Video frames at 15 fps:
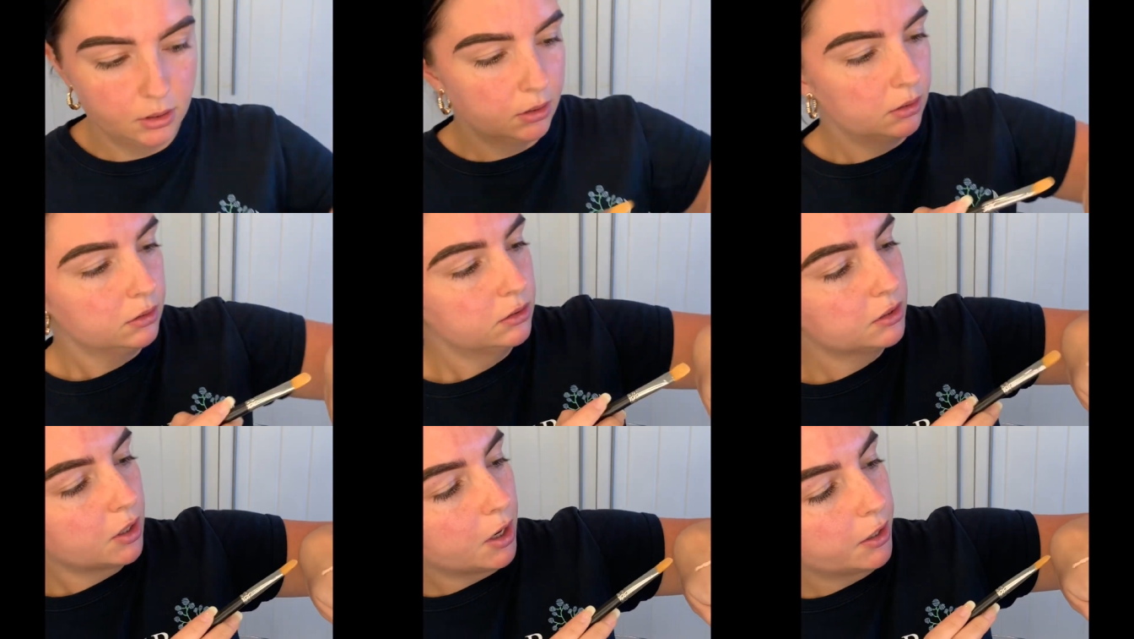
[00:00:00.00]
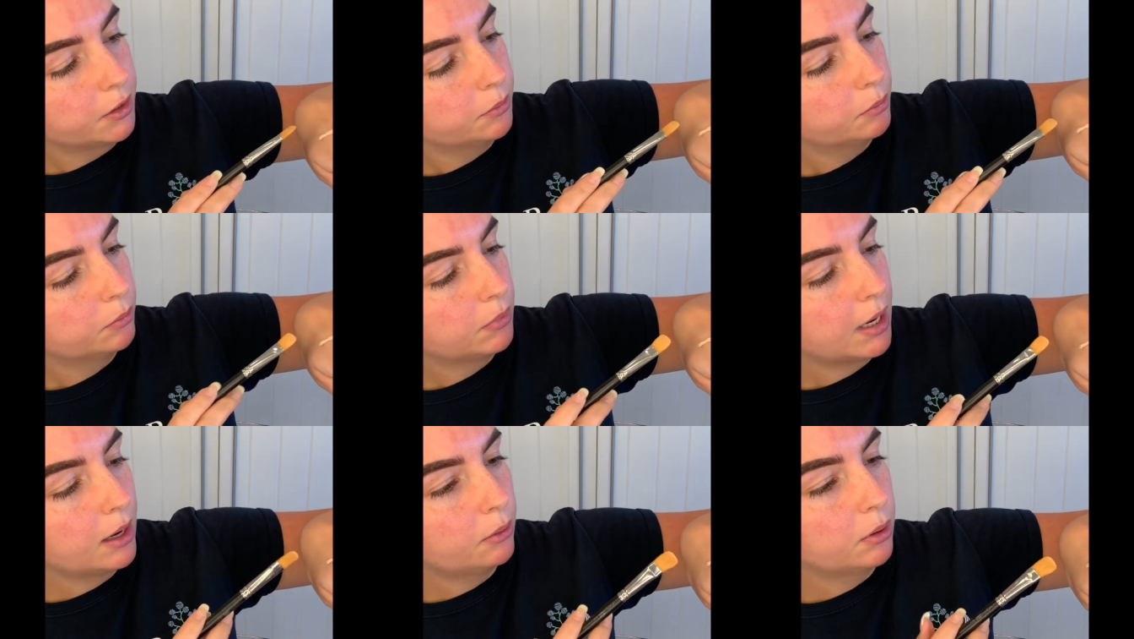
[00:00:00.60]
So
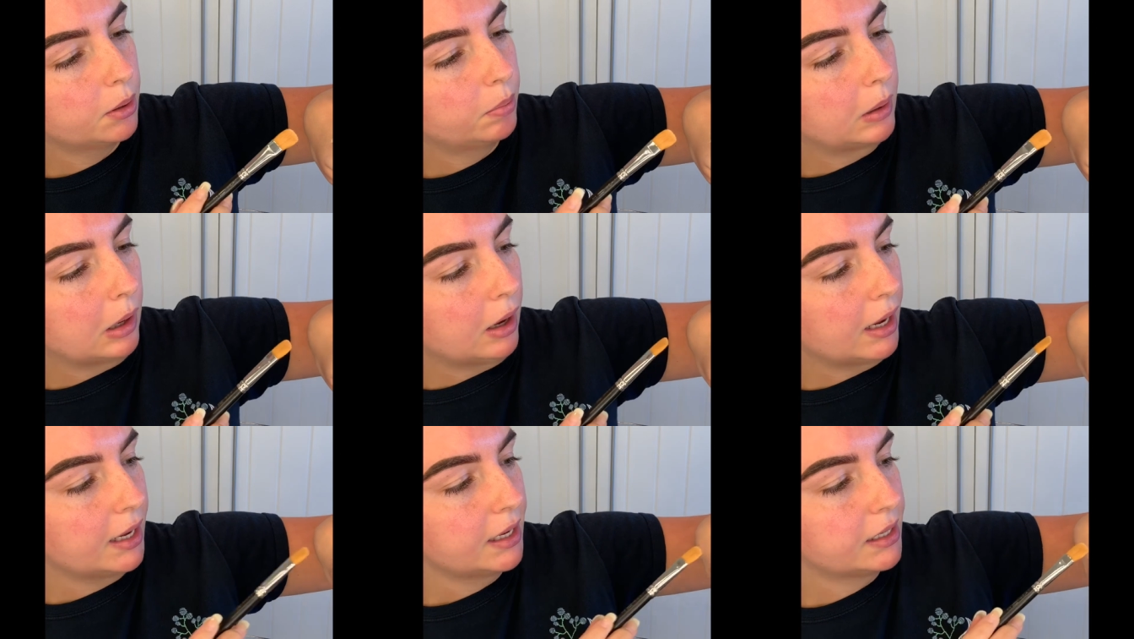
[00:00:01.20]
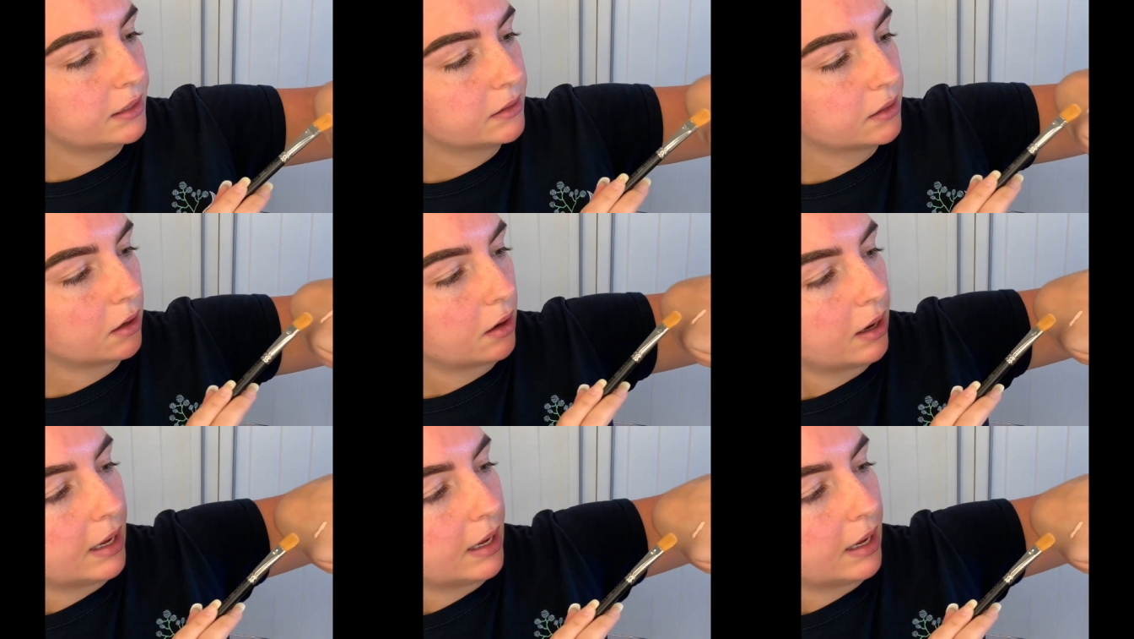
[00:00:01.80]
how I apply it is I